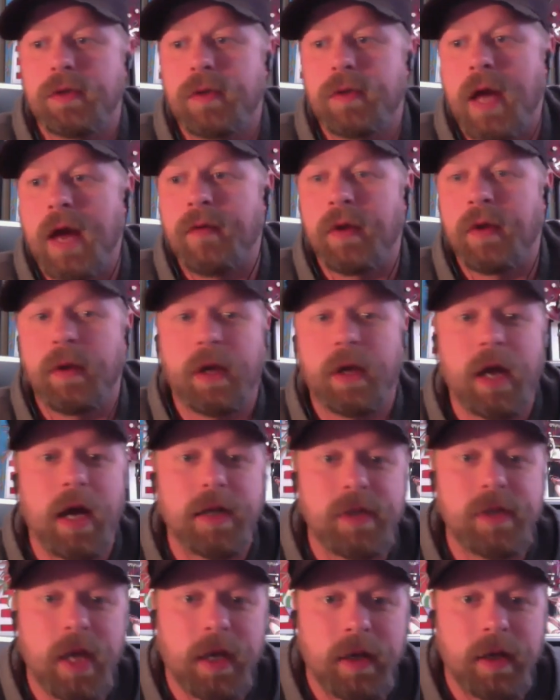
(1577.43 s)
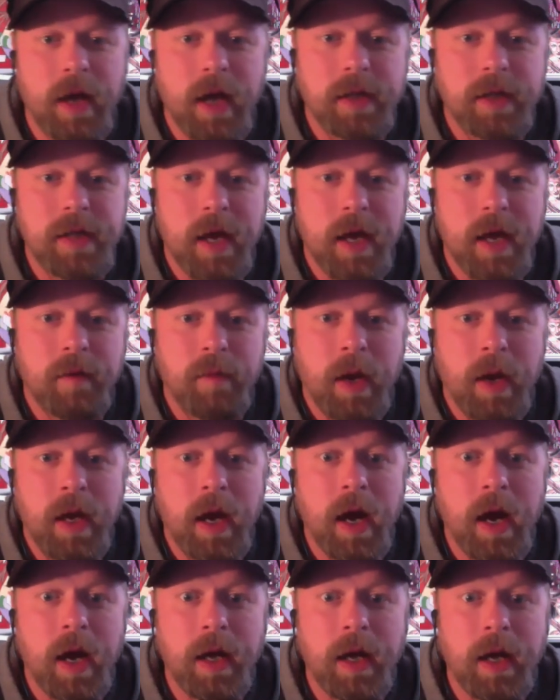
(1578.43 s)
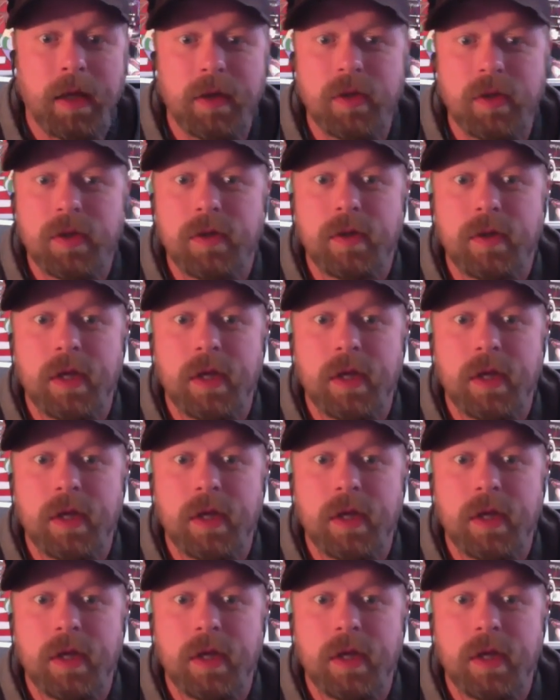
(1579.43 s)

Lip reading: having the contact knocked out of my eye and